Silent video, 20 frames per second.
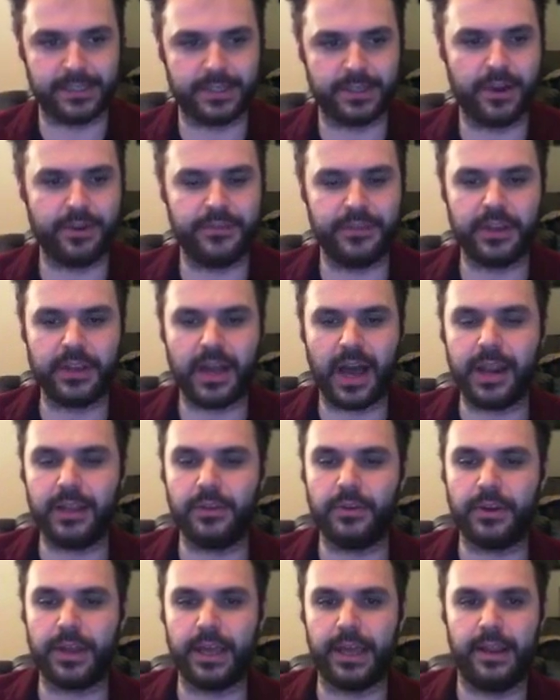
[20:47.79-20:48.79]
So if you kind of
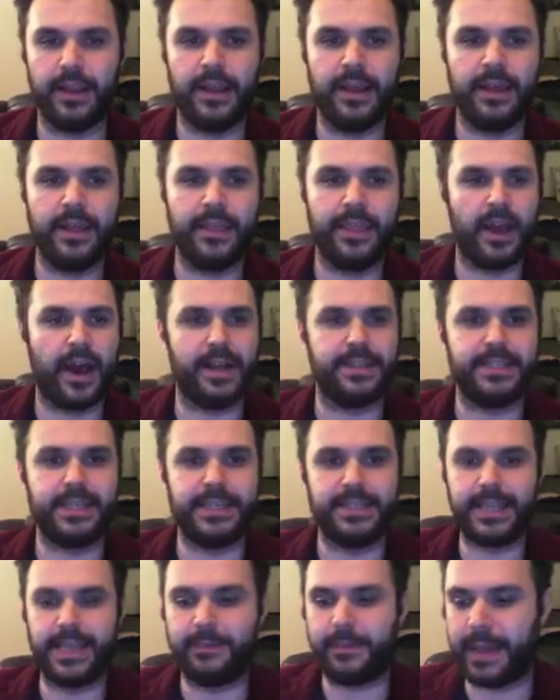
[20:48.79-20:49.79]
look at the
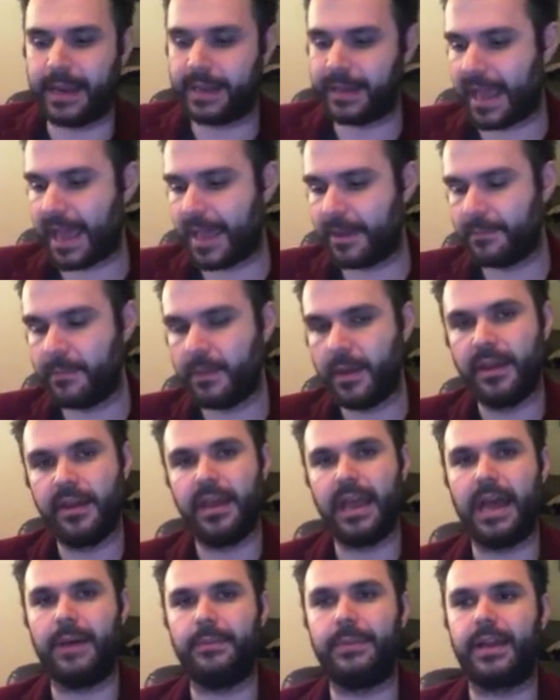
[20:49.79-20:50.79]
ITC metagame
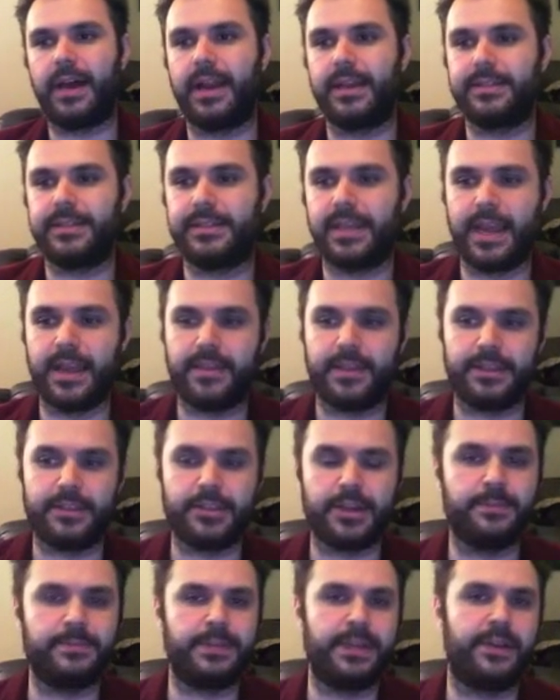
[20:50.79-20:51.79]
and we kind of say the
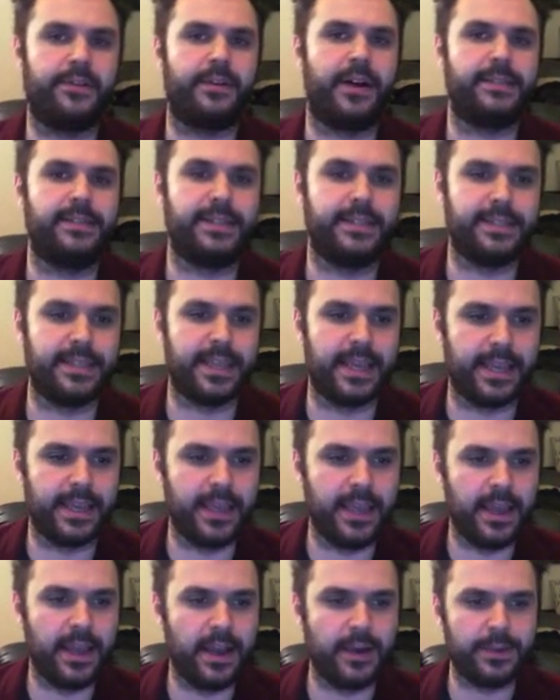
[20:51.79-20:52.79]
top tier
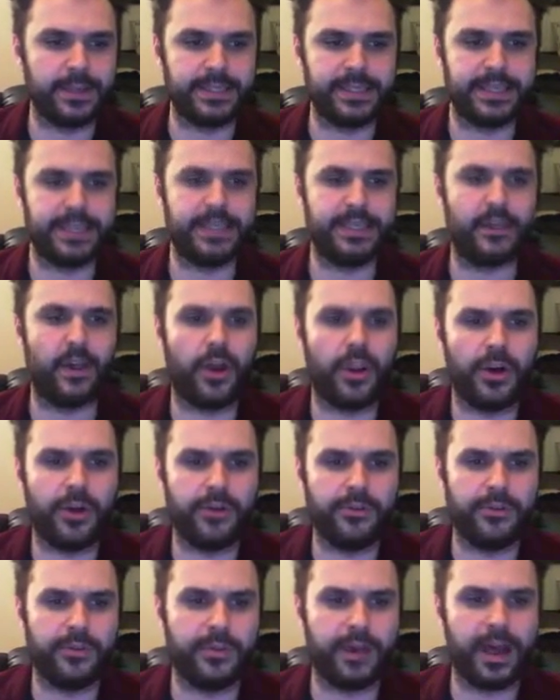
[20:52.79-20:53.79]
ITC, we see a lot
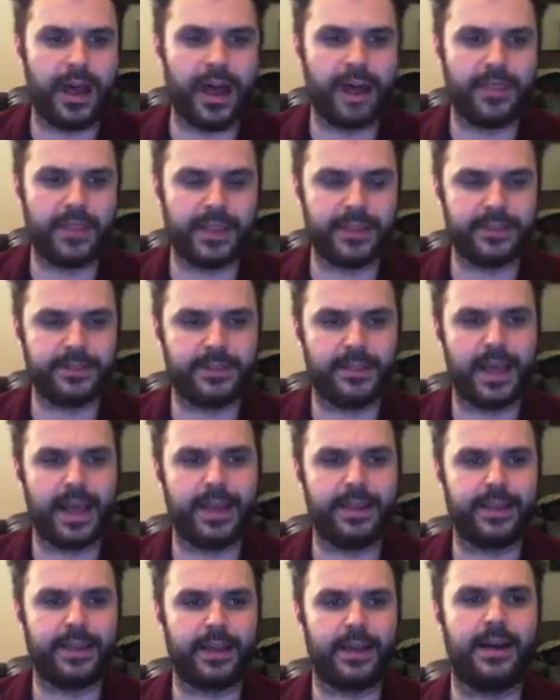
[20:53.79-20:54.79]
of things
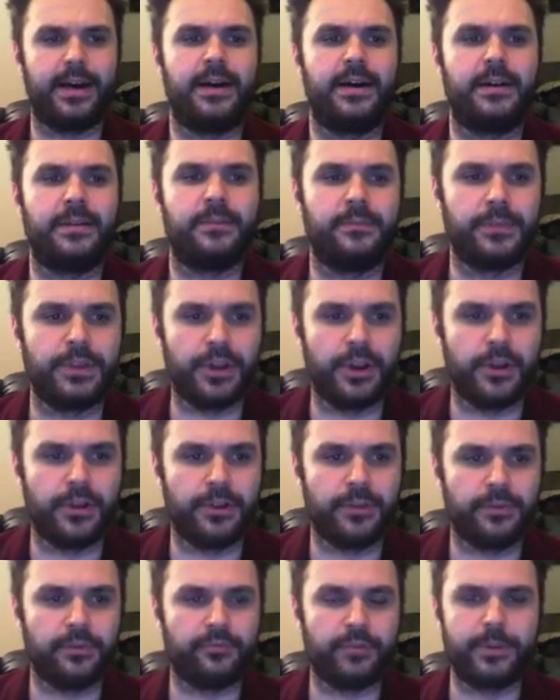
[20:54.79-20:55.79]
like
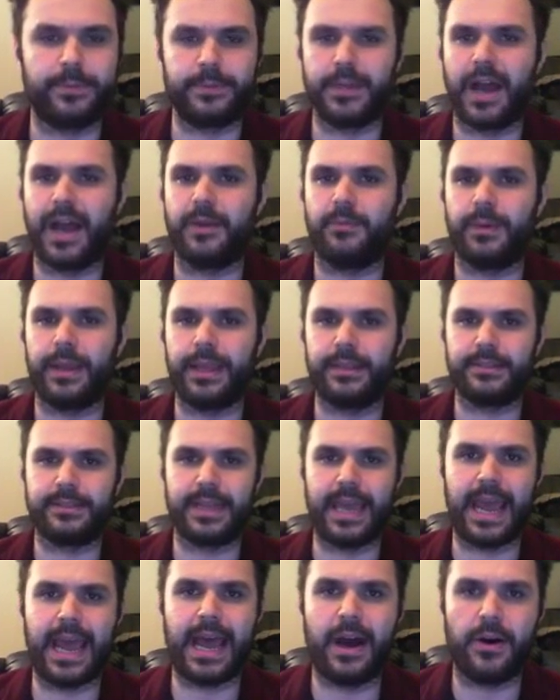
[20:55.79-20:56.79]
Riptide Wing
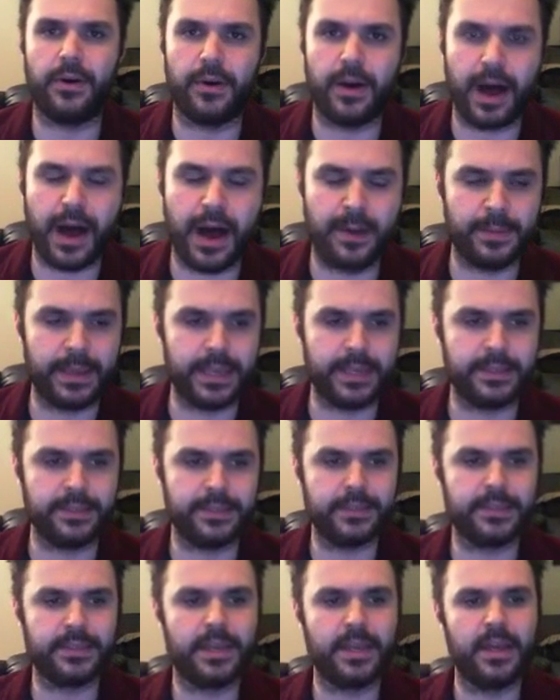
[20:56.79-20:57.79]
Tau
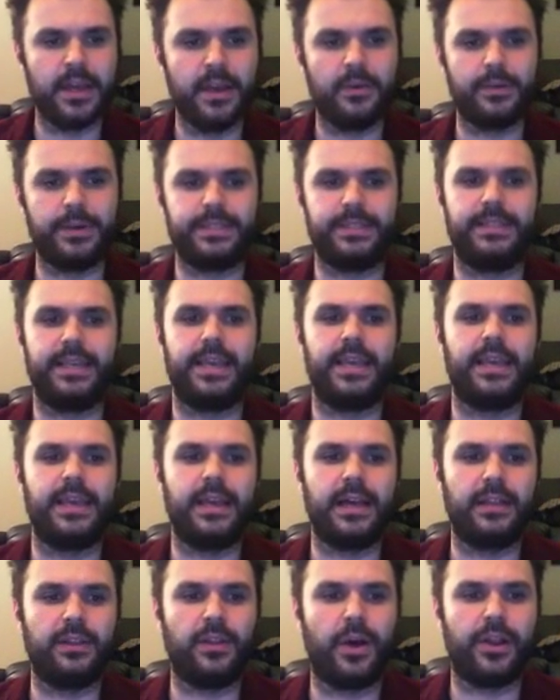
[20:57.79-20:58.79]
armies. We
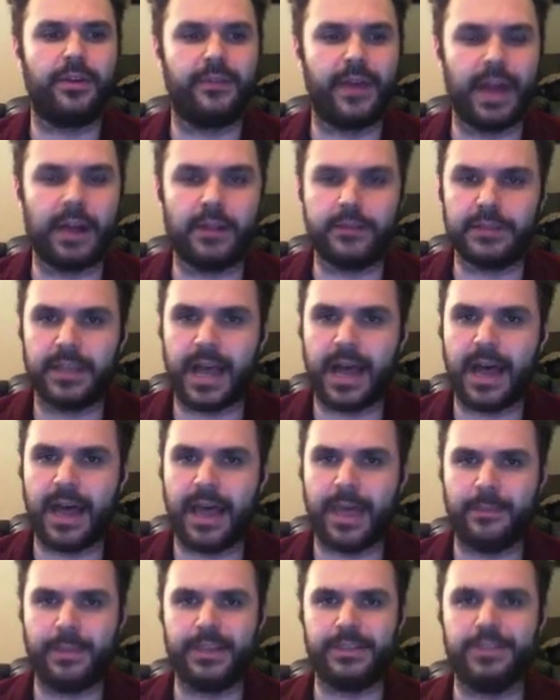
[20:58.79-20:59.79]
see a lot of
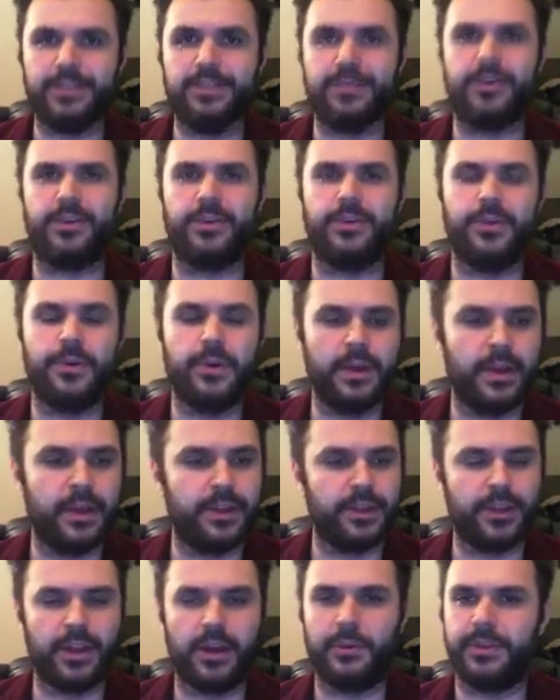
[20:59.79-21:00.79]
Eldar MSU,
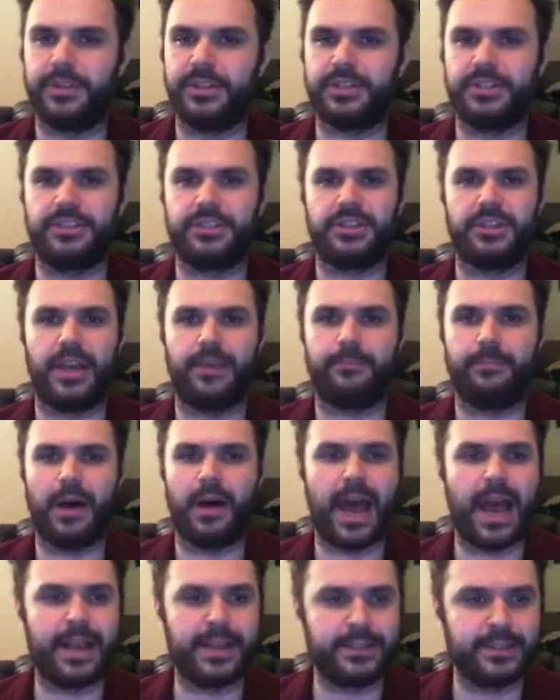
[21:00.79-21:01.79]
with just jet
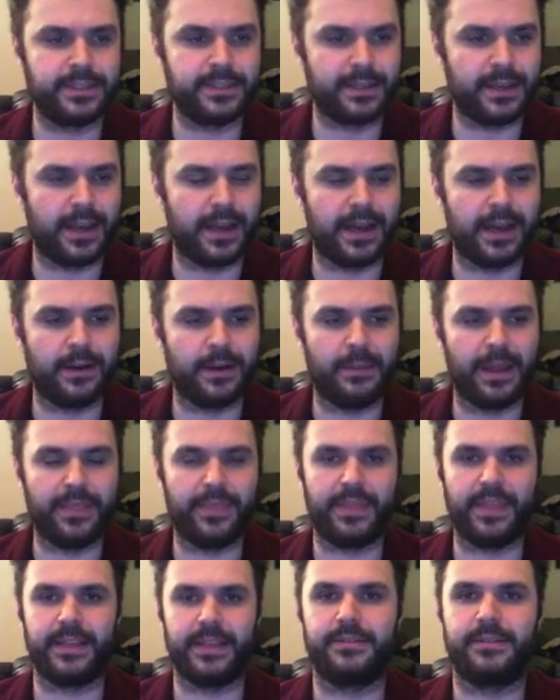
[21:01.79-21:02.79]
bikes
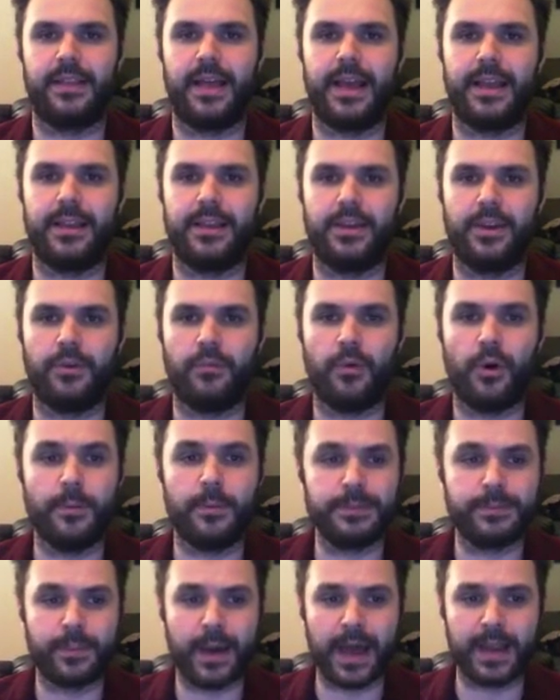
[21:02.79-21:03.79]
and things like
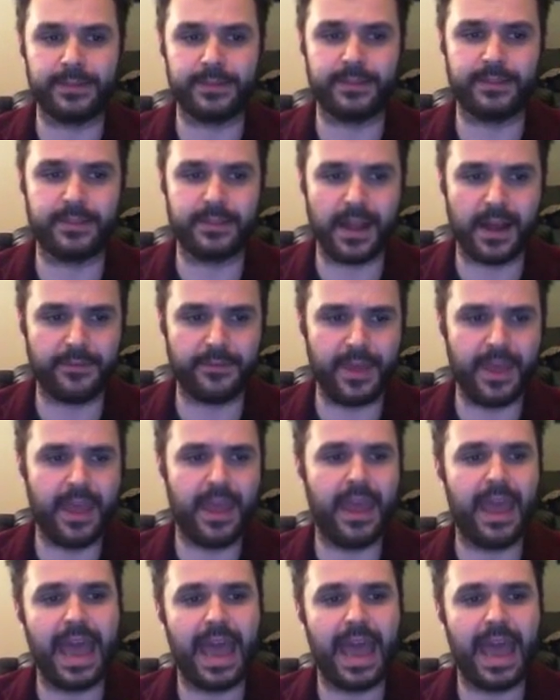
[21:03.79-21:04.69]
warp spiders and stuff.